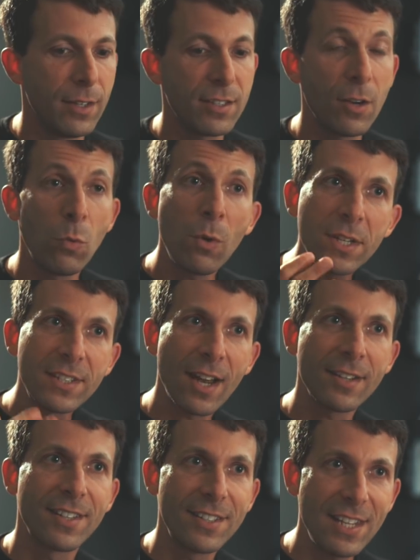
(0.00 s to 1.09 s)
So what we
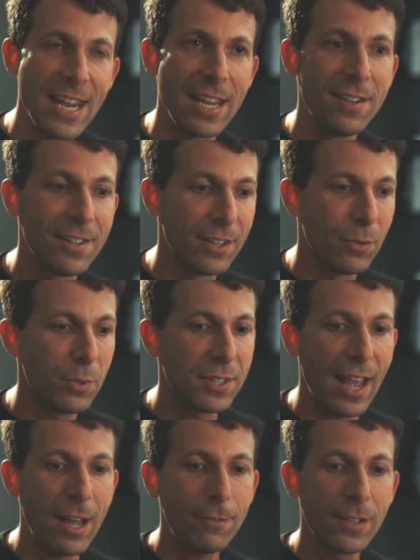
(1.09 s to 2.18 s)
started to see was
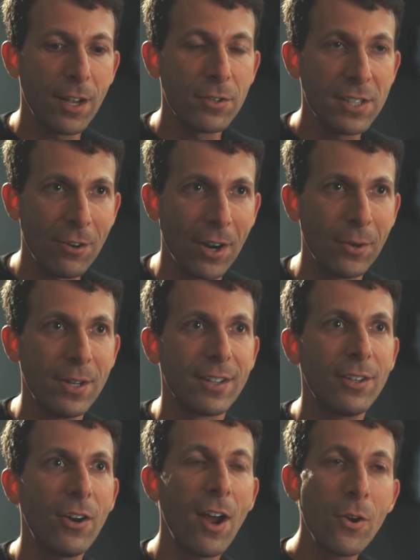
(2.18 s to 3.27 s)
that AlphaGo Zero
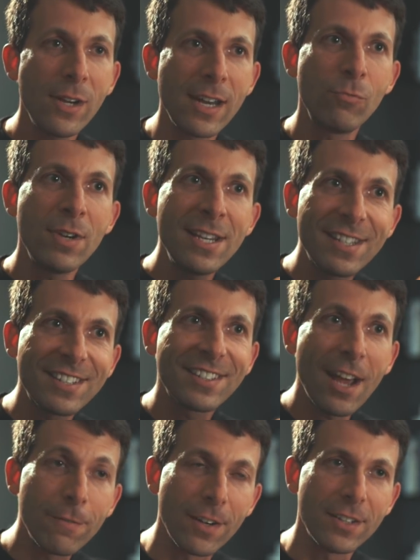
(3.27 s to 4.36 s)
not only
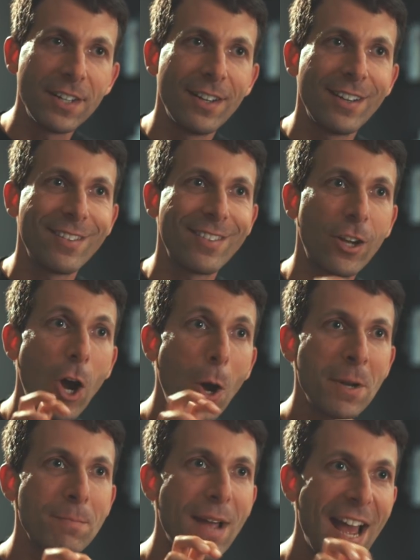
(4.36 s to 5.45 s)
rediscovered the
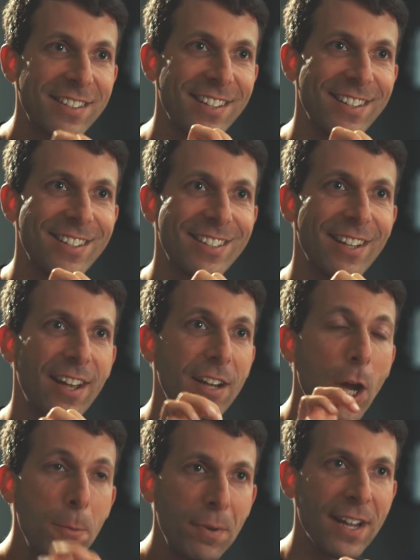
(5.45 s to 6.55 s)
common patterns and
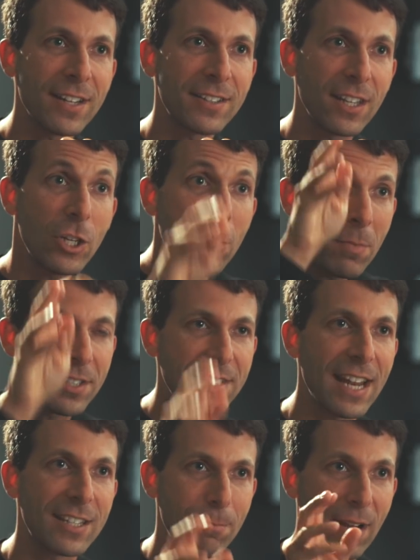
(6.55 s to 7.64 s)
openings that humans
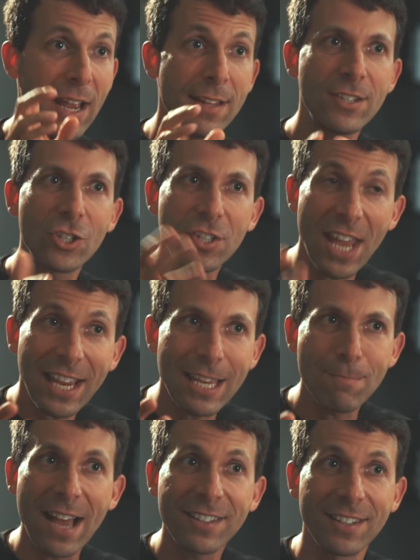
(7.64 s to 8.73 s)
tend to play, these
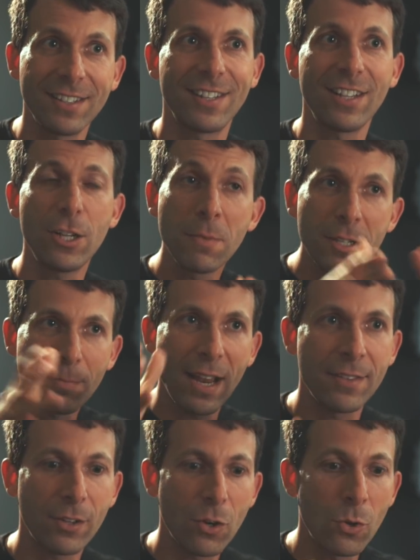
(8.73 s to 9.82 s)
Joseki patterns that humans play
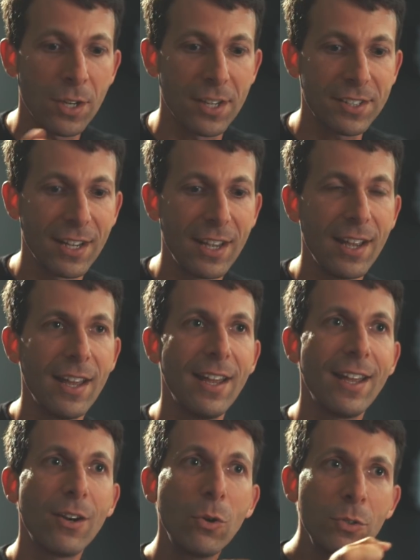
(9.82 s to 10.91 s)
in the corners,
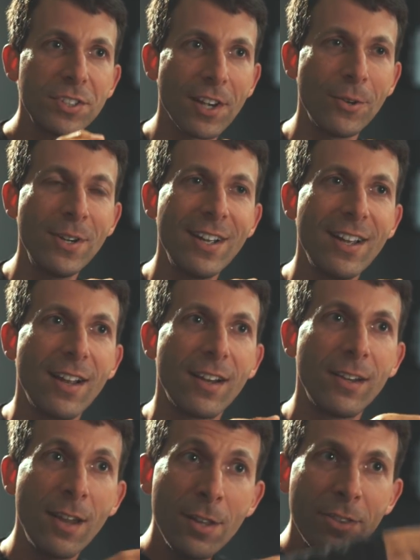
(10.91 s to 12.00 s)
it also
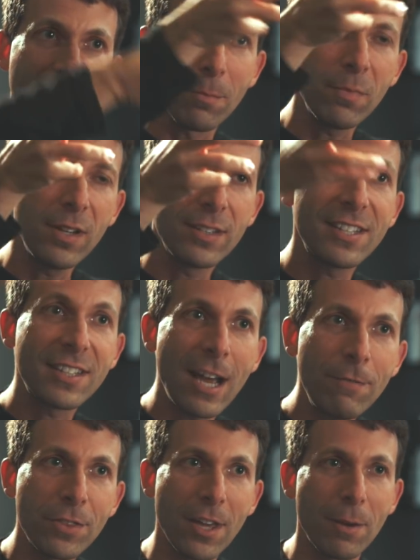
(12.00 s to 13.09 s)
learned them,
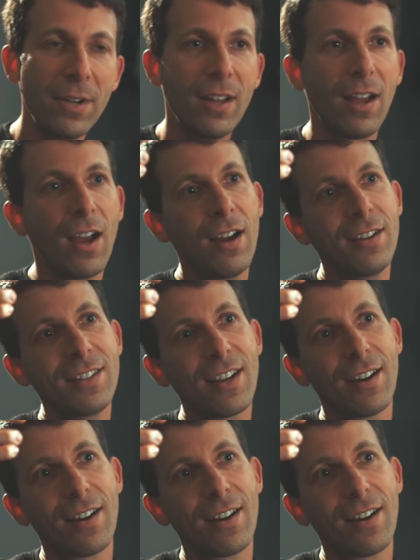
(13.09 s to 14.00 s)
discovered them, and